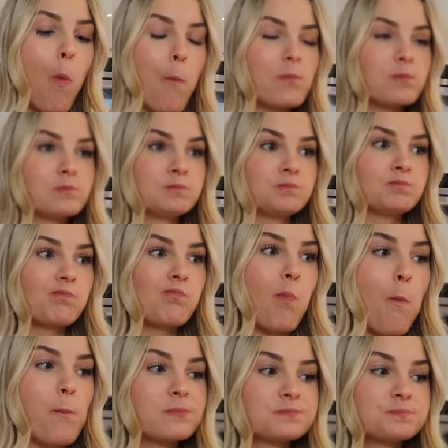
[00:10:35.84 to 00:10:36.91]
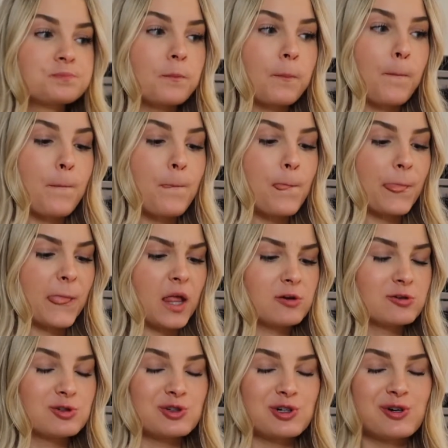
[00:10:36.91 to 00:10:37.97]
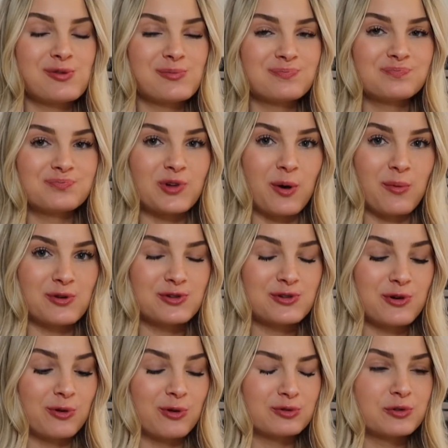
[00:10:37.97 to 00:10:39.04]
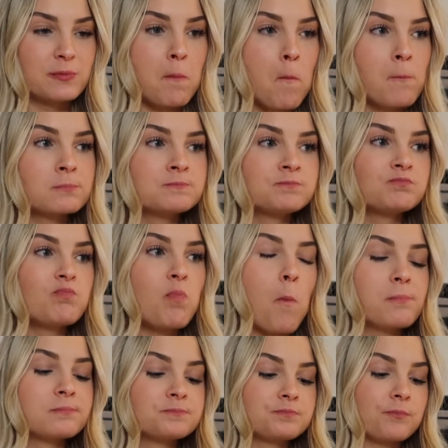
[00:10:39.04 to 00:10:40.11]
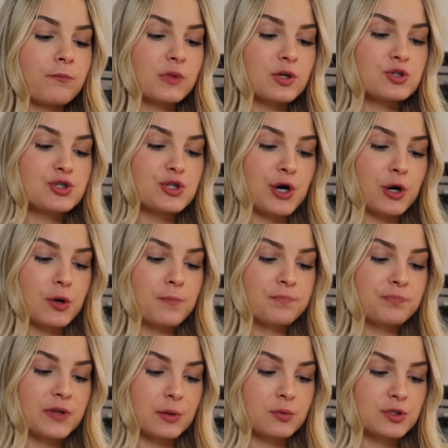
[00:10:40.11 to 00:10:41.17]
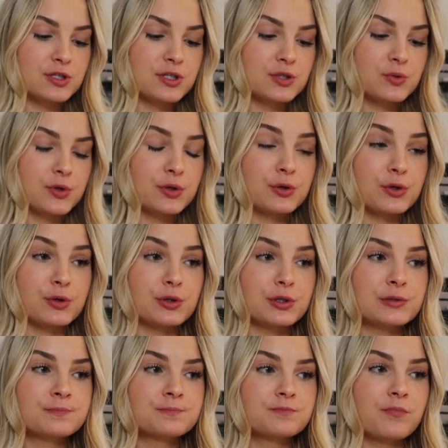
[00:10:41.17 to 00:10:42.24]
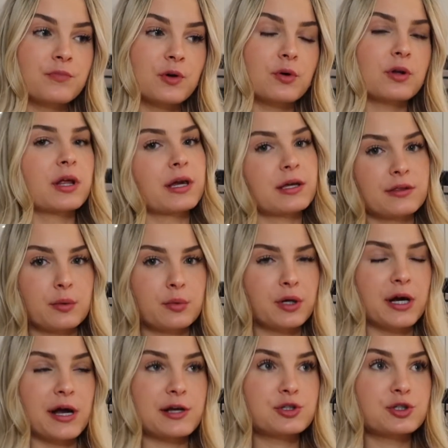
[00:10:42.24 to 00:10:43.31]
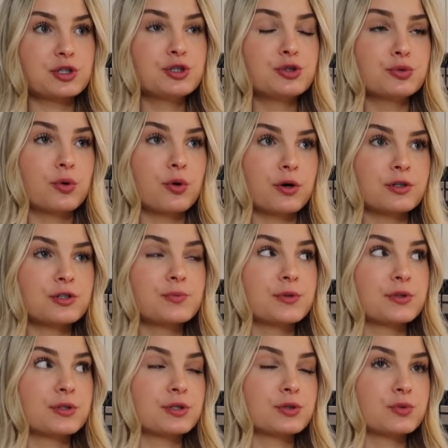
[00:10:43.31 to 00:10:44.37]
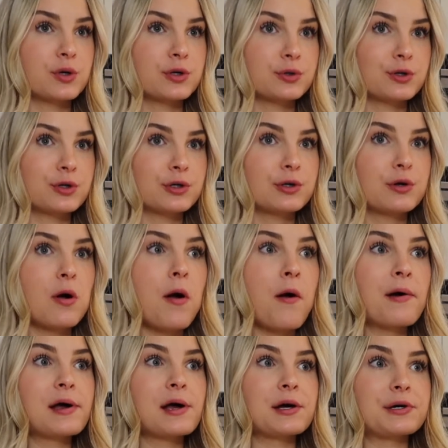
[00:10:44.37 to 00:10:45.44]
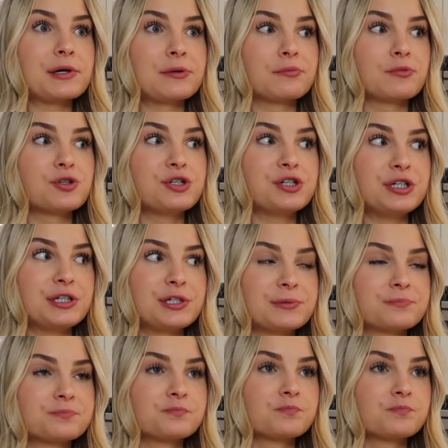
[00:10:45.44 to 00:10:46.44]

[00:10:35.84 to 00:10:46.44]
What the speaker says: I was almost cold. So there was this one girl, or like there were actually two girls, but this one girl, she